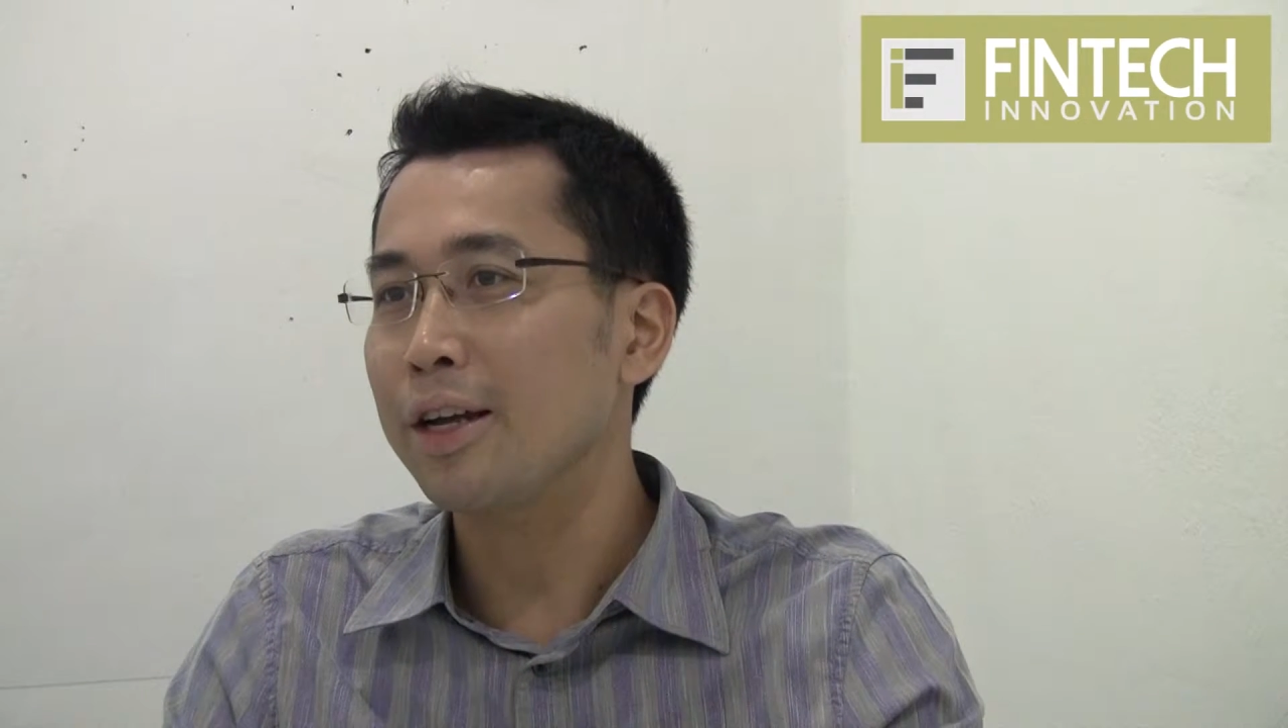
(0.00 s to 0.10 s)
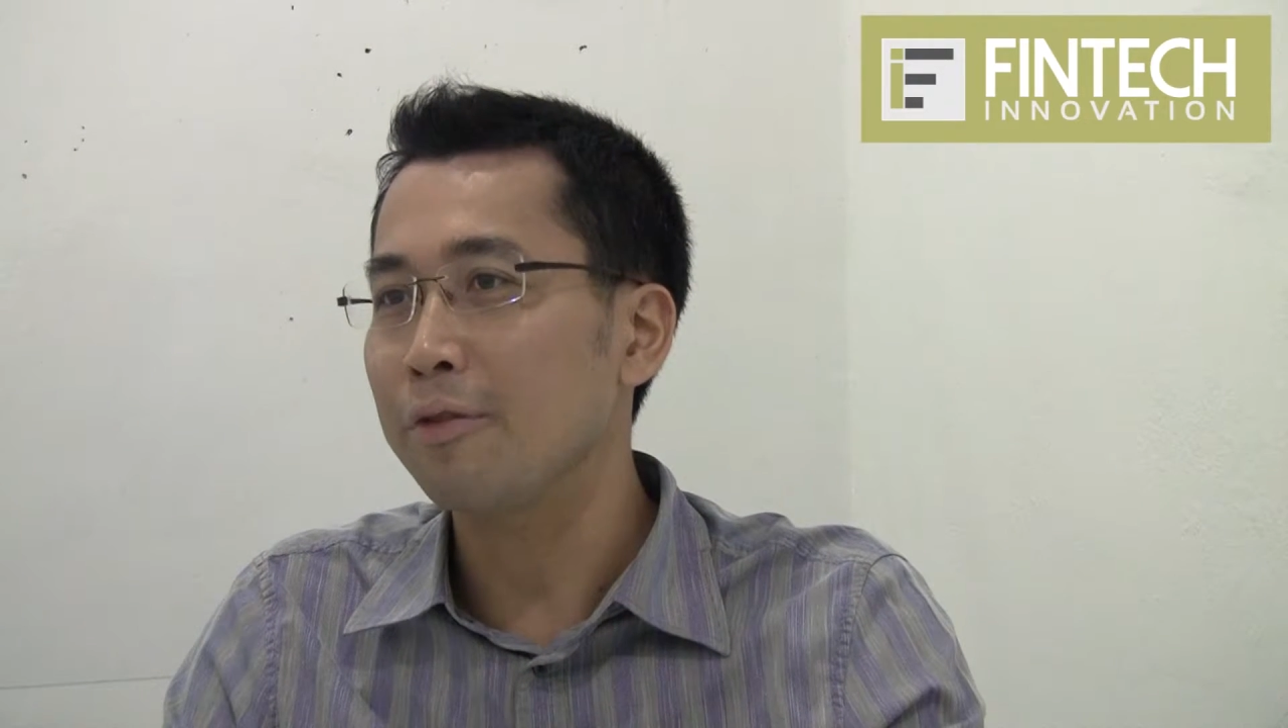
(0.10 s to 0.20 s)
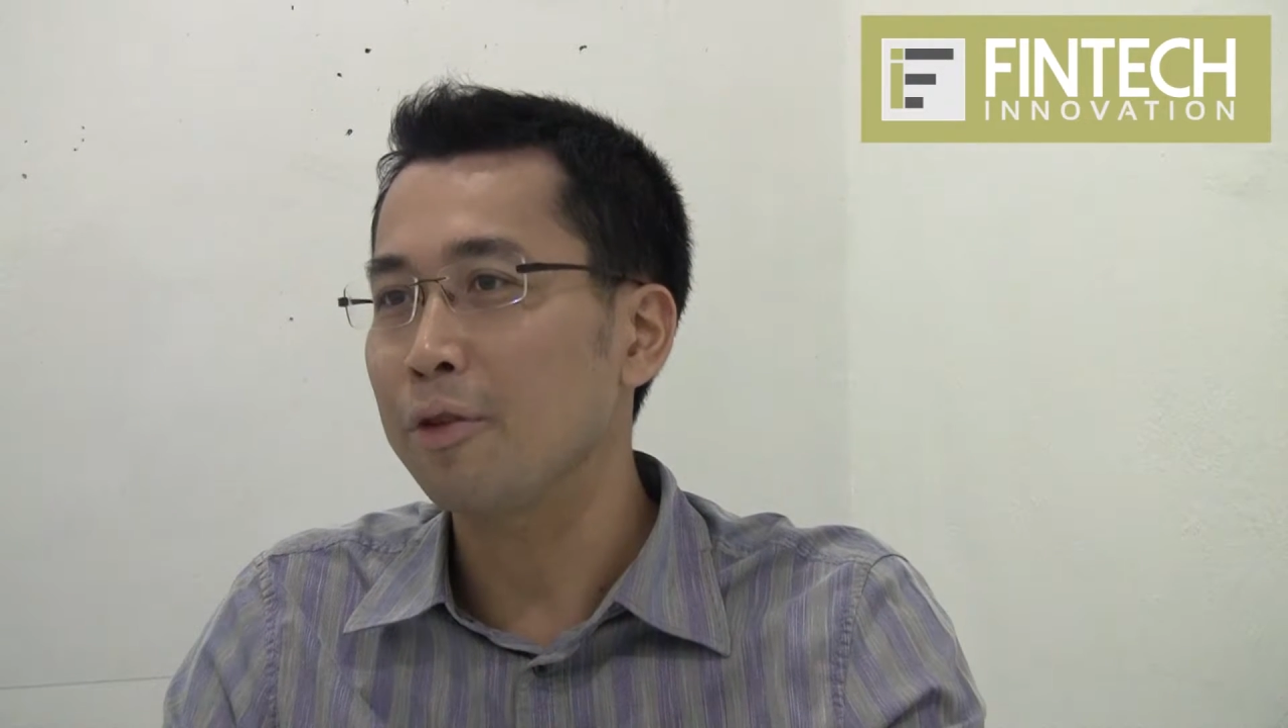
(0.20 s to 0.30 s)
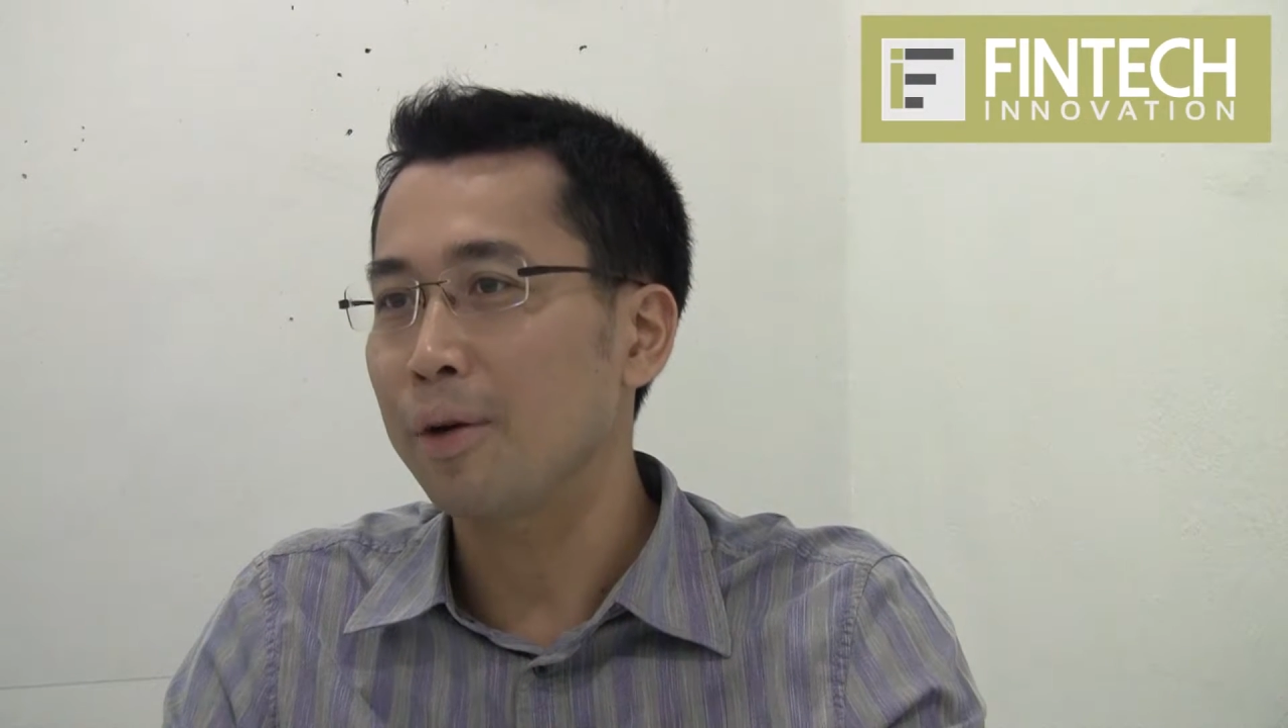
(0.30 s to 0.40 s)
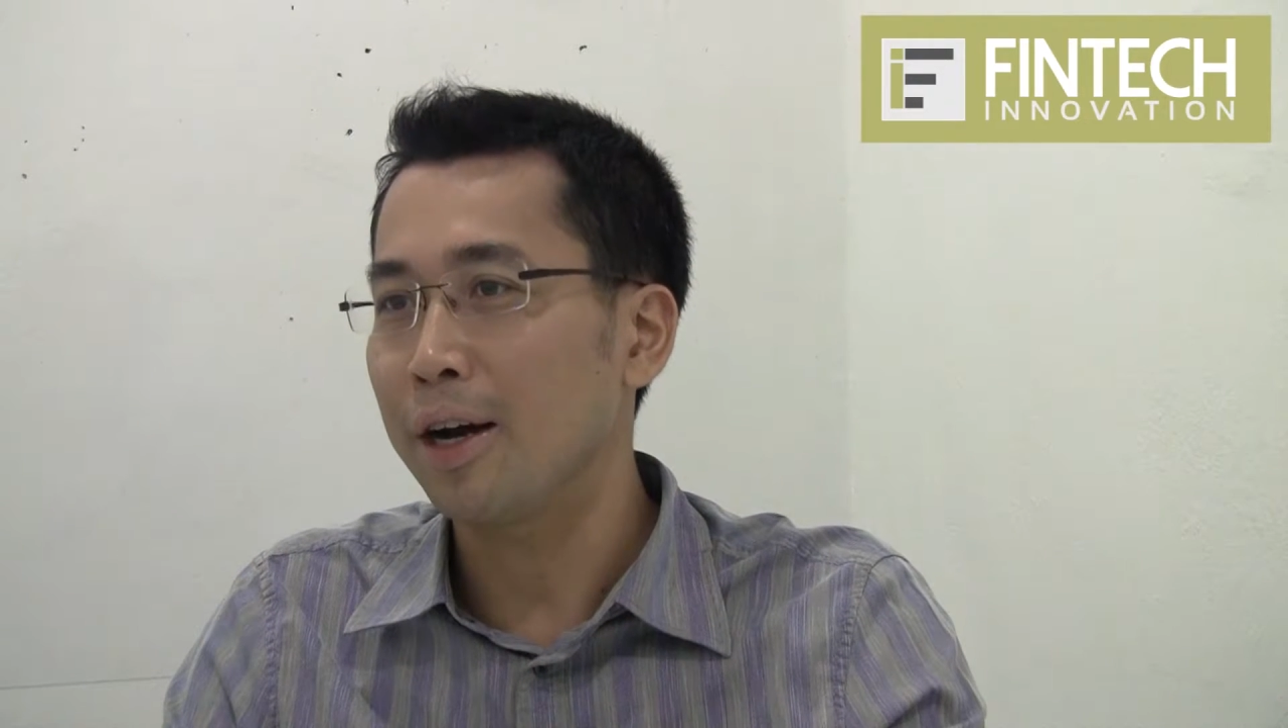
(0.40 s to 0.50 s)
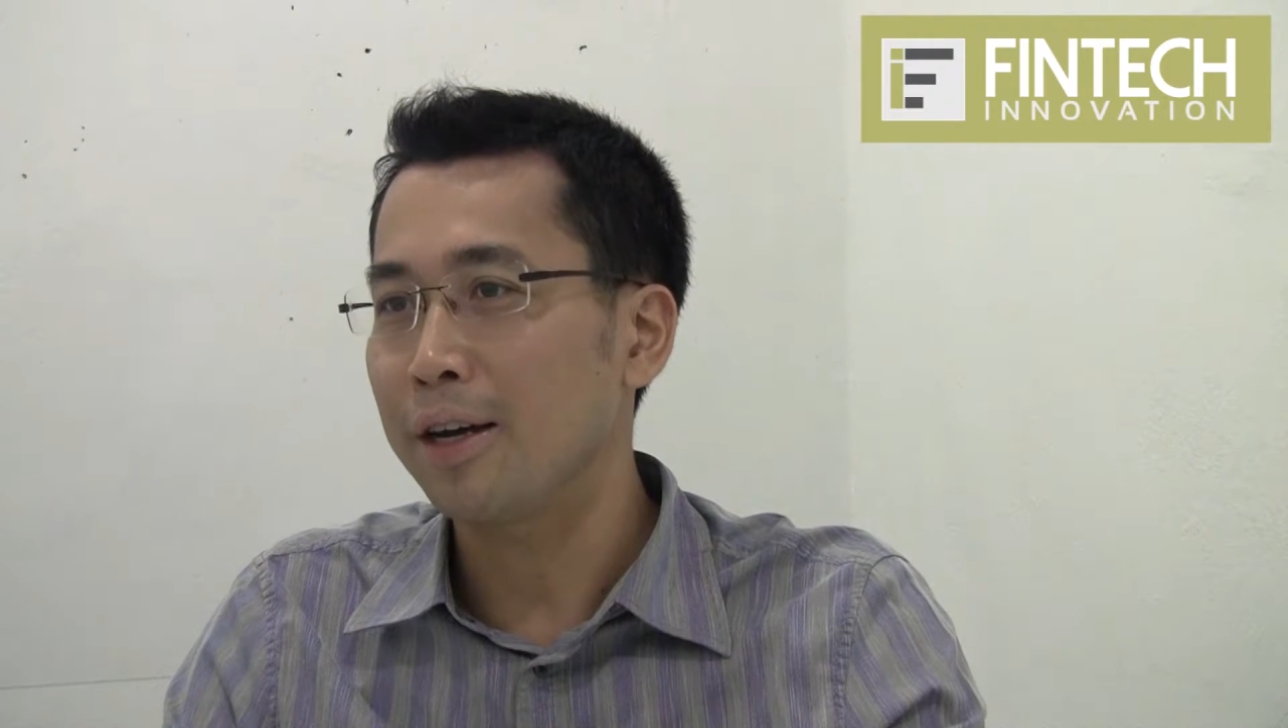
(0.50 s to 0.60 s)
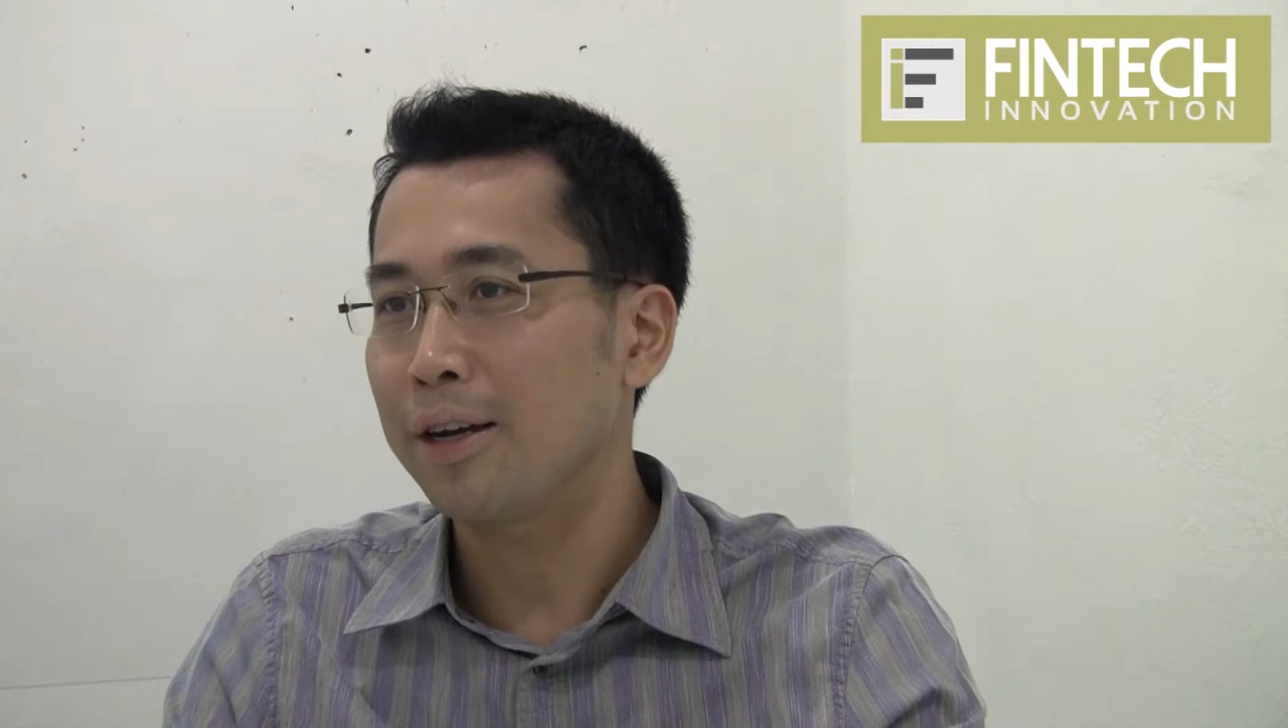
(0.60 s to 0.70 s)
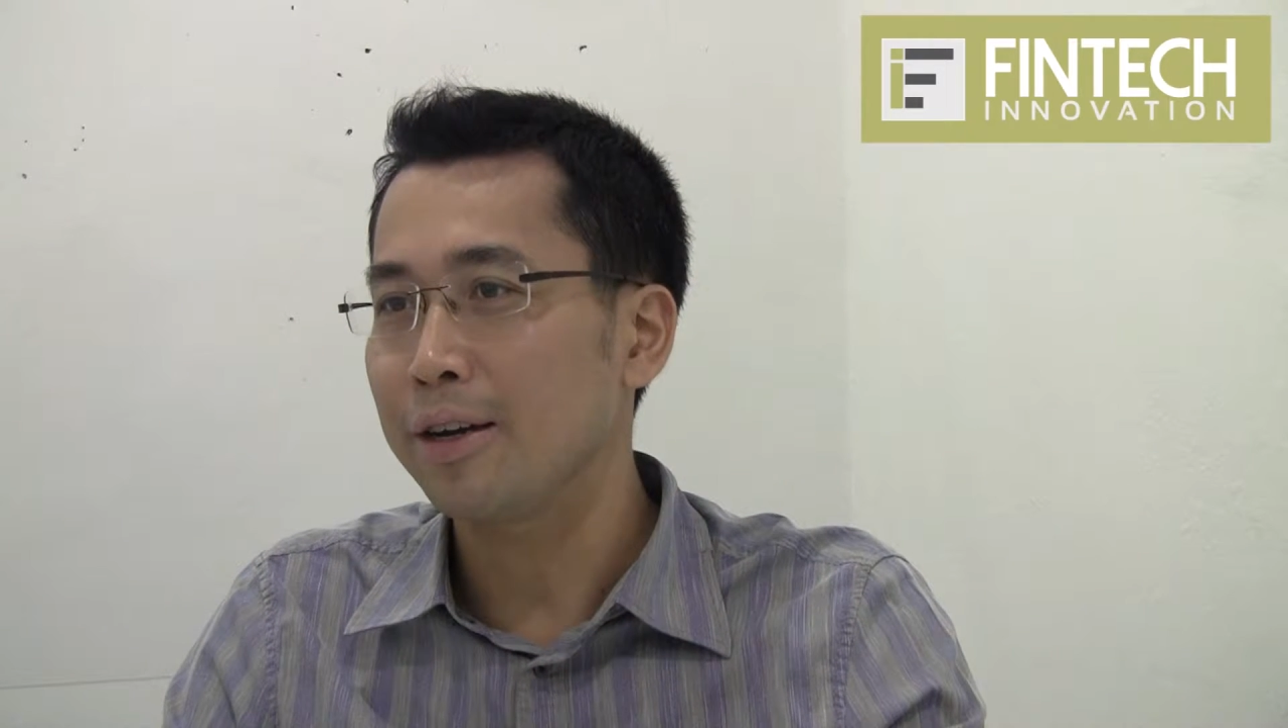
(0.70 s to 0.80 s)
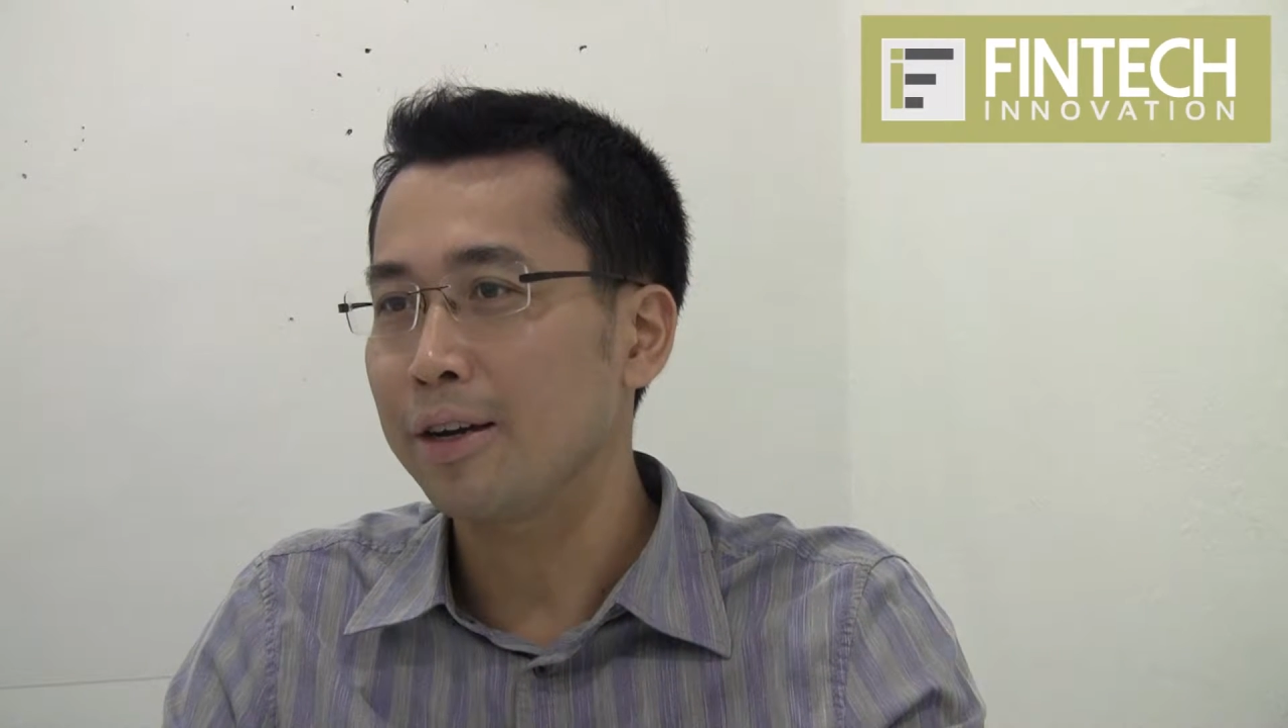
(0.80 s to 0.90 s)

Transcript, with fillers: have to buy?